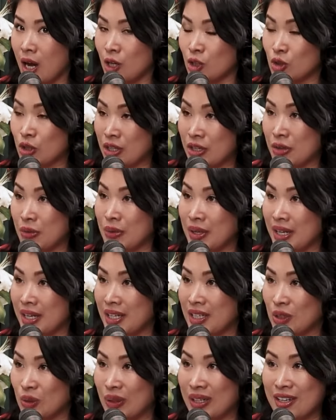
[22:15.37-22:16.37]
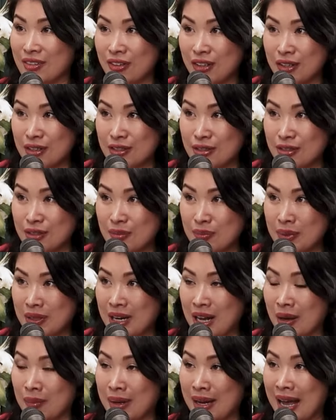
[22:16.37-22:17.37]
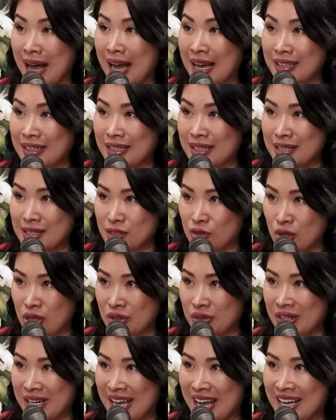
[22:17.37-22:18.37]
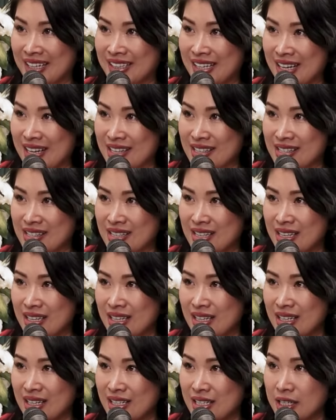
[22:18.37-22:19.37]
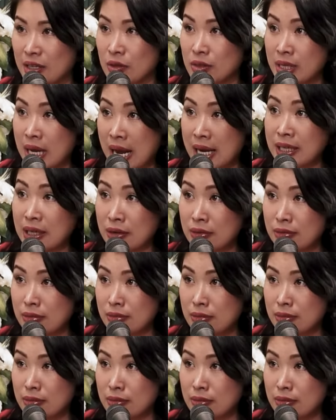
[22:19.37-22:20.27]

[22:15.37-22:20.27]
January 21st. But on my ID is January 18th. She goes, wow. I know.